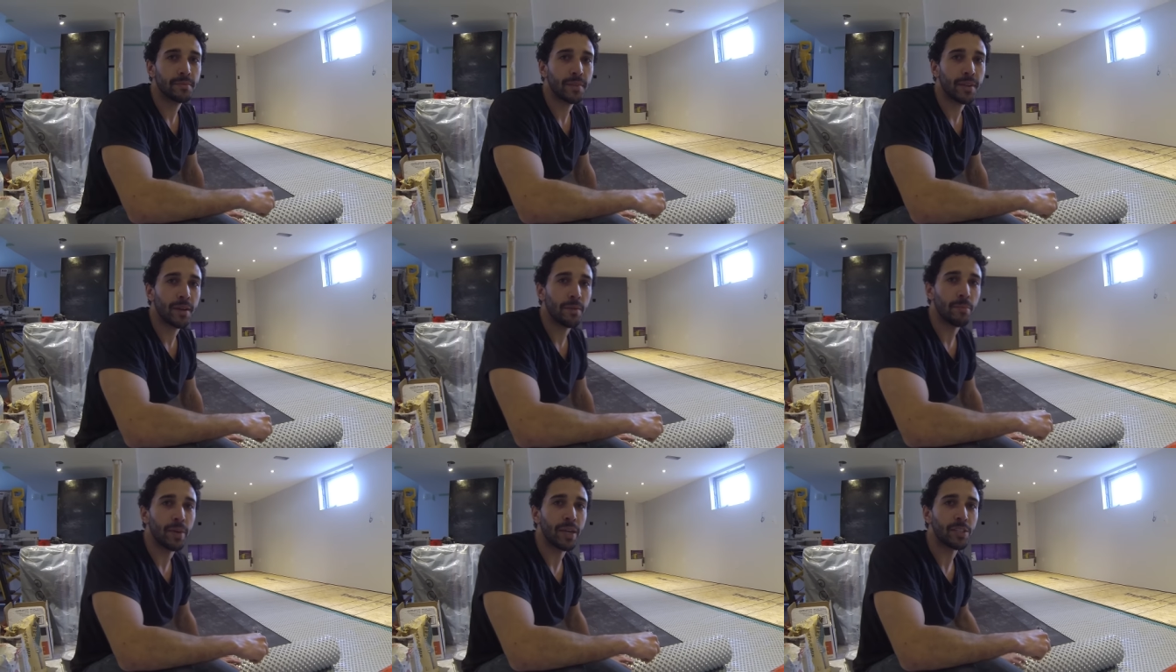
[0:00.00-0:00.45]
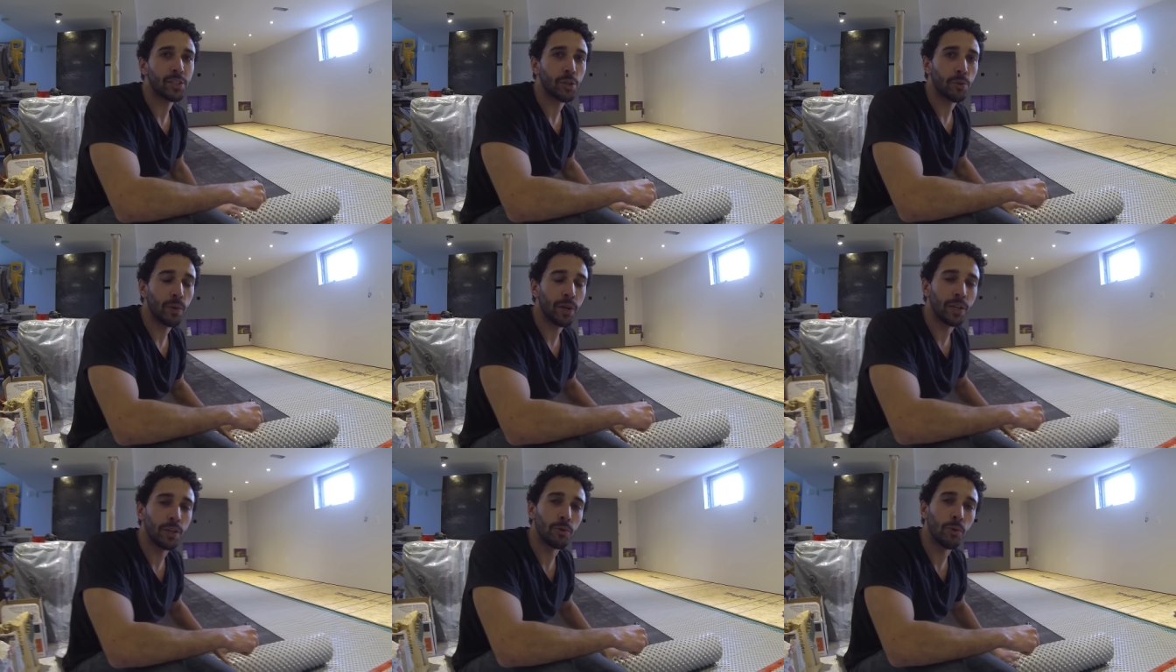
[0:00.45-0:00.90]
Make sure
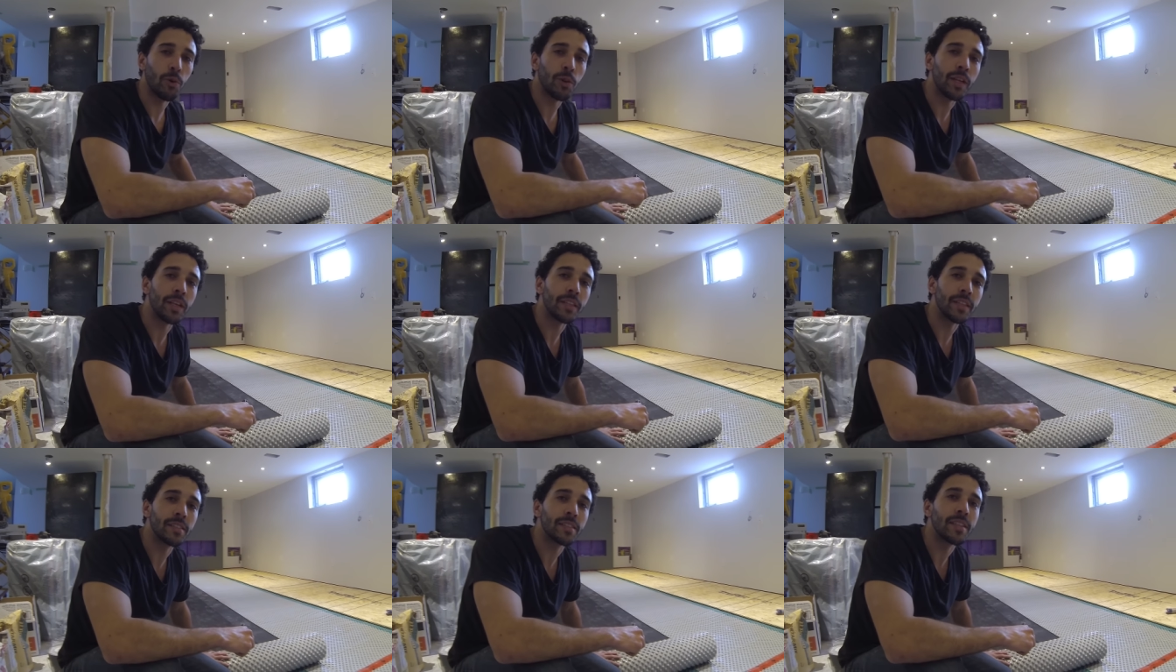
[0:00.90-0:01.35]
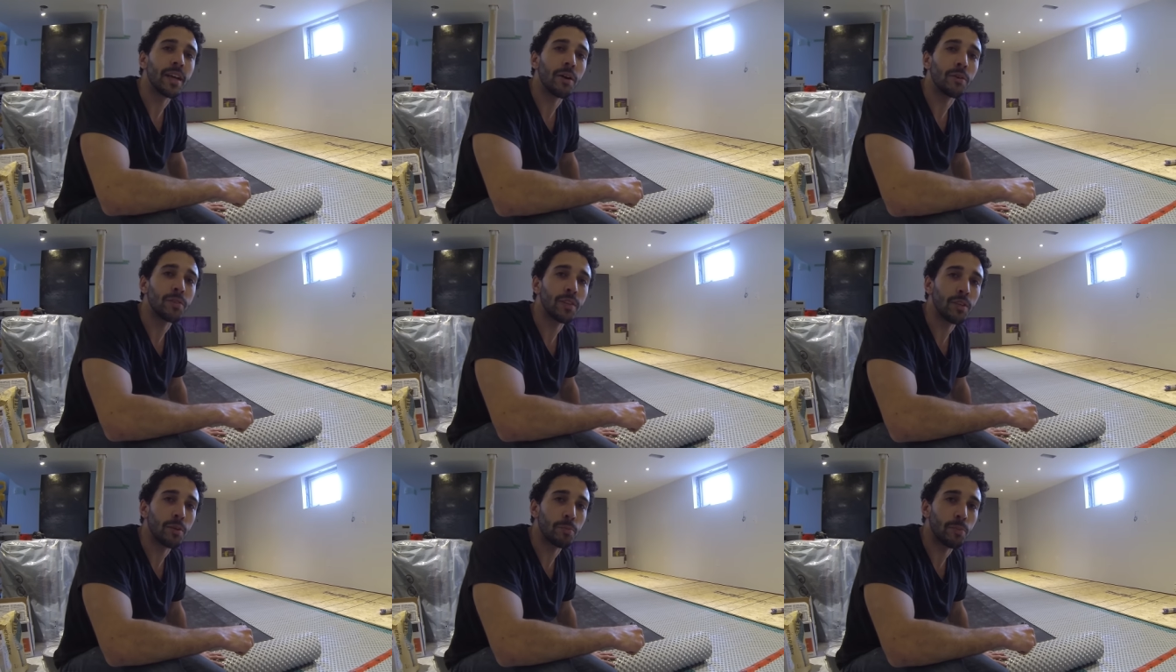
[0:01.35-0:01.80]
when you're rolling this
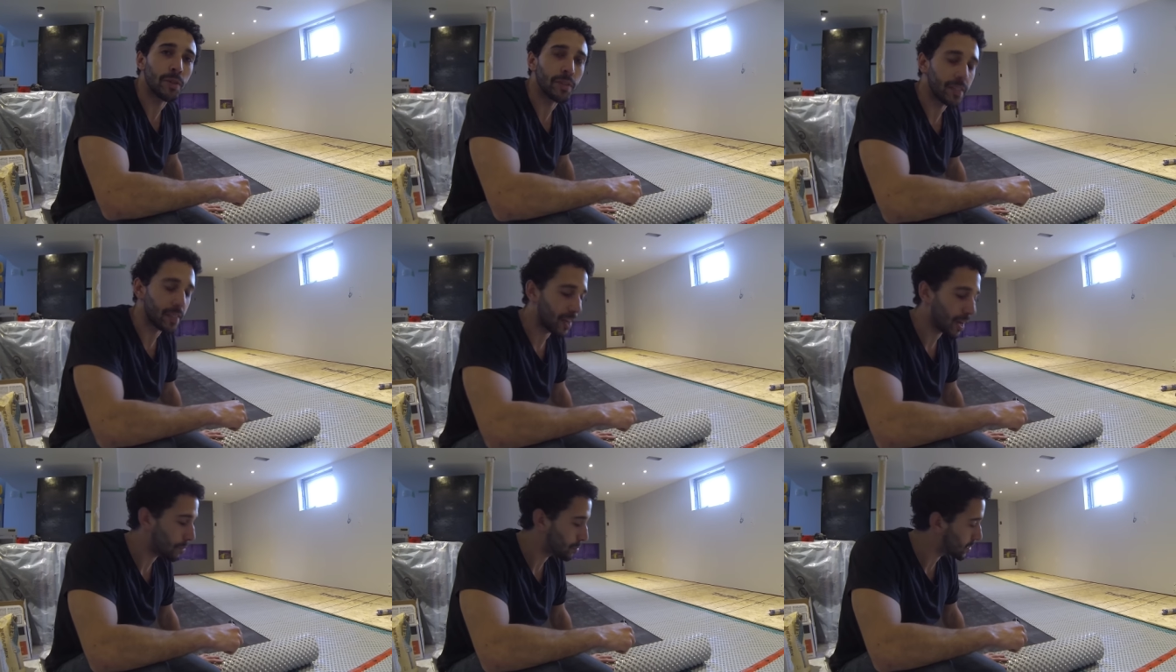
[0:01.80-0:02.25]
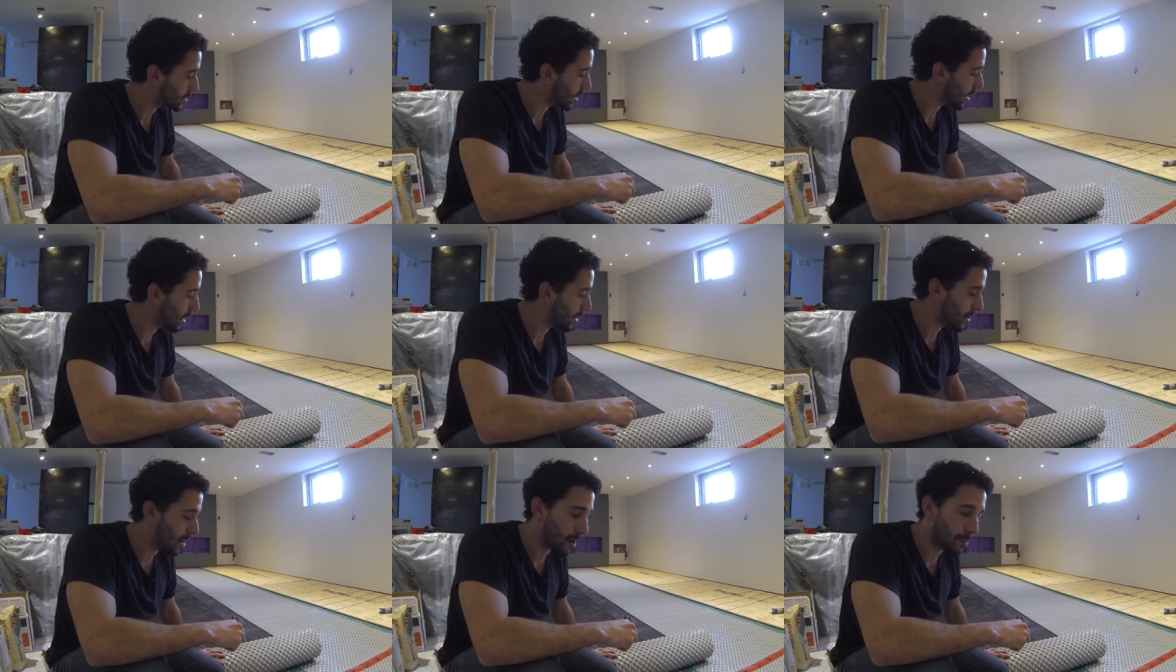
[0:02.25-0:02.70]
out that you put the cup
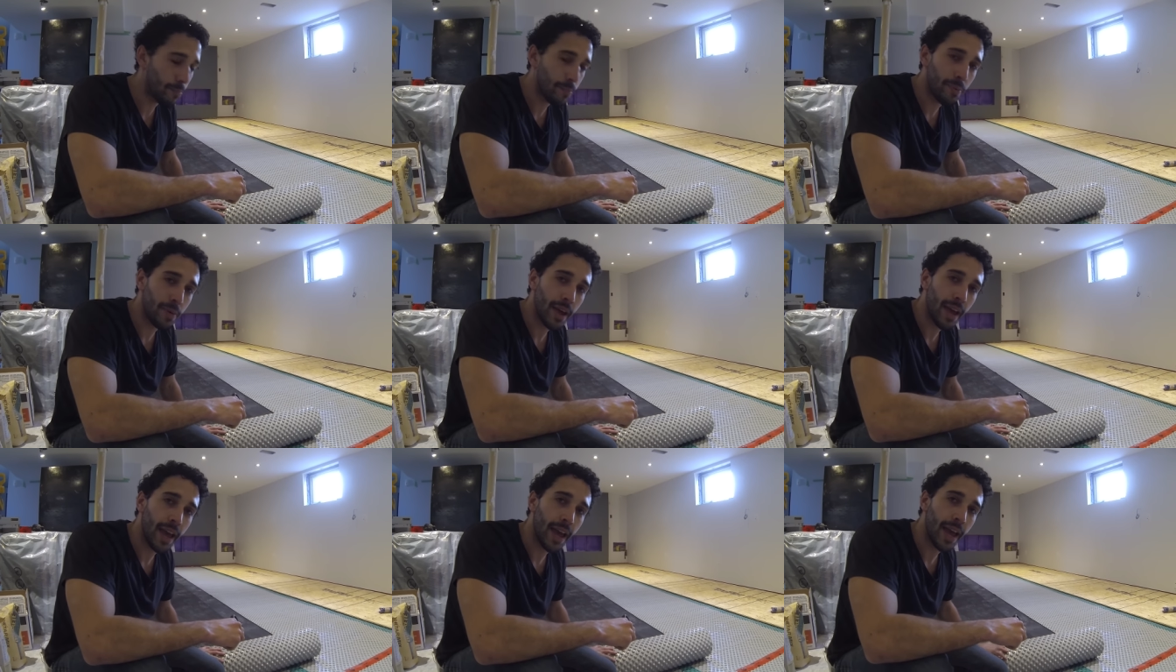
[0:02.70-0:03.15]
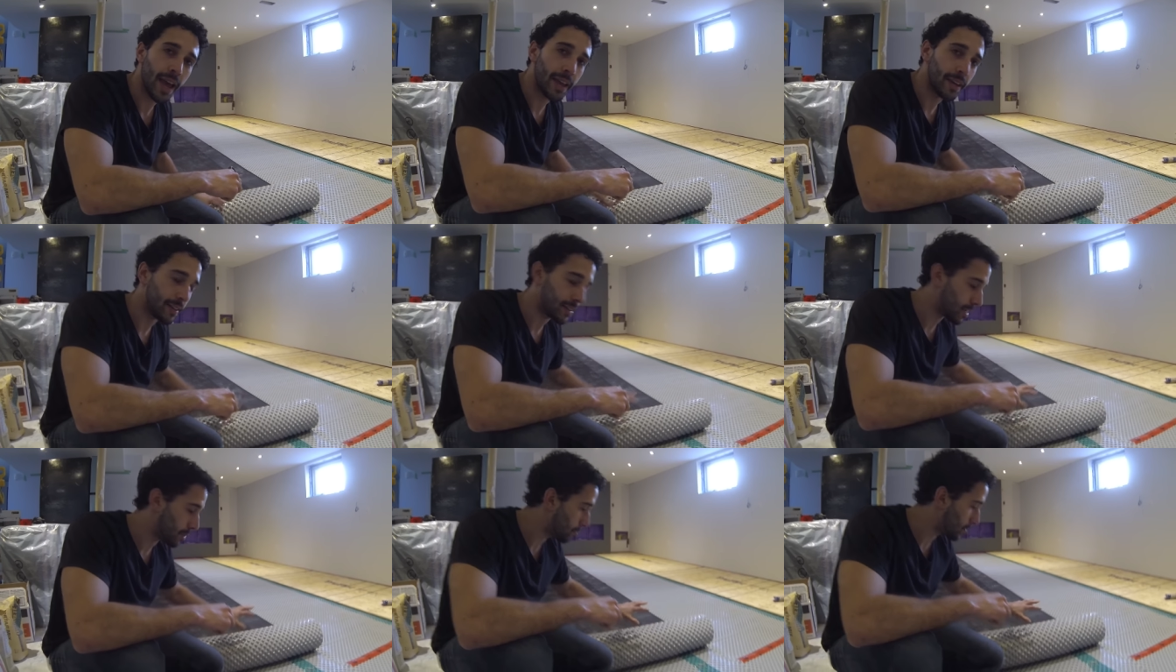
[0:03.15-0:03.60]
side up
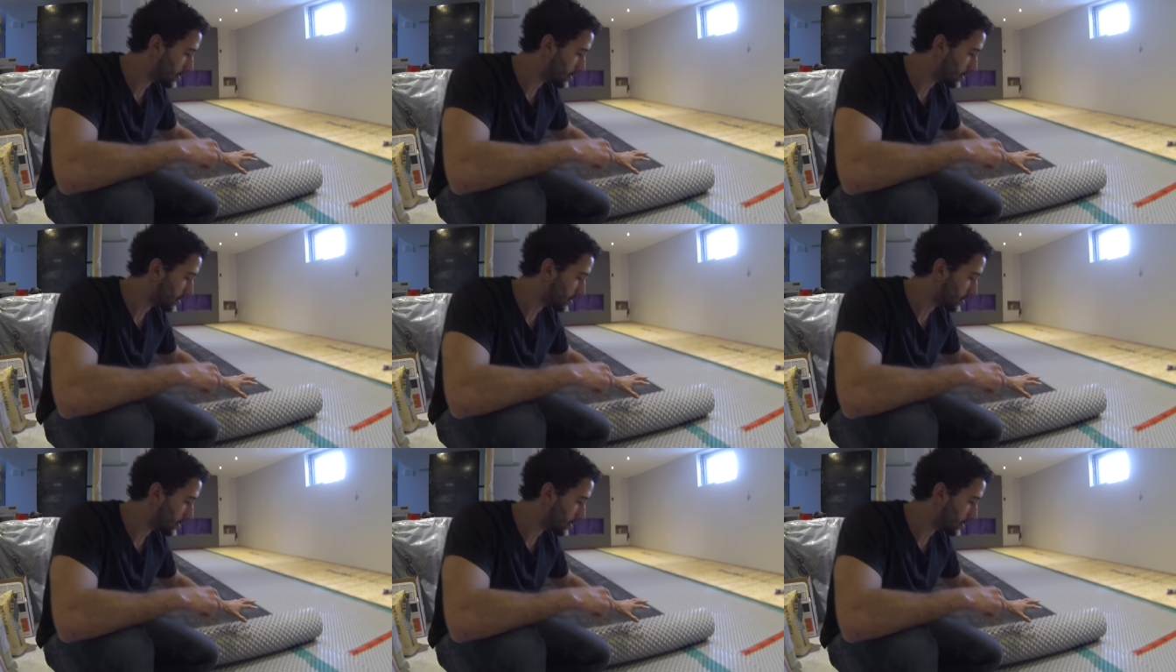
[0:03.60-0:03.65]
and dimple